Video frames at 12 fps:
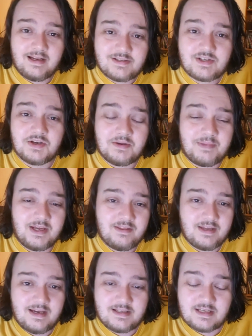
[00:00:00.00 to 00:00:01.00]
It's going to be
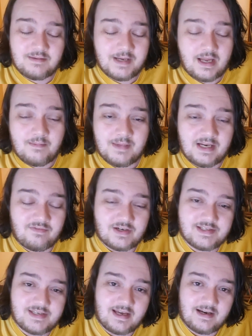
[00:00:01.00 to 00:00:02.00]
there. It's going to be coming every
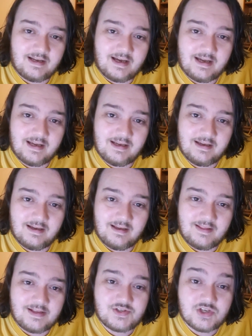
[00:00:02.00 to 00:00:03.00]
Saturday.
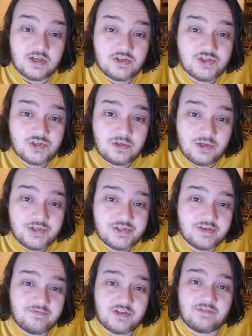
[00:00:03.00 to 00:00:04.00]
And that's
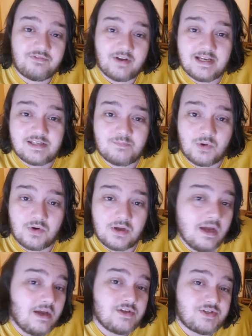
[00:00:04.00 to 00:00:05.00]
exclusive to Facebook.
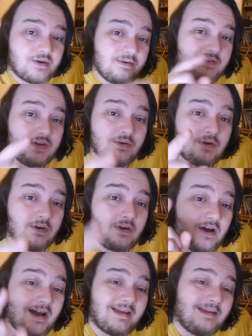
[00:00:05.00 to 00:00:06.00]
So if you're not
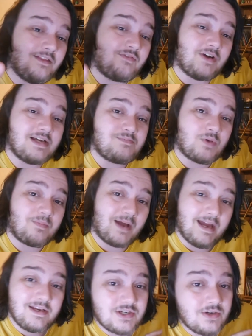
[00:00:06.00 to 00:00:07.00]
liking the Facebook
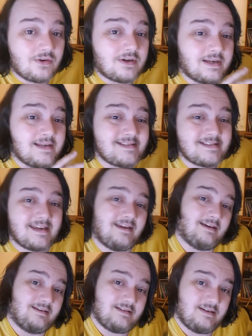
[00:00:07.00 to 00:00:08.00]
page, you're not going to see
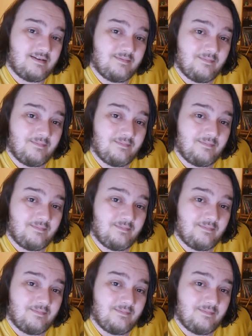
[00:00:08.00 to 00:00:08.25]
it.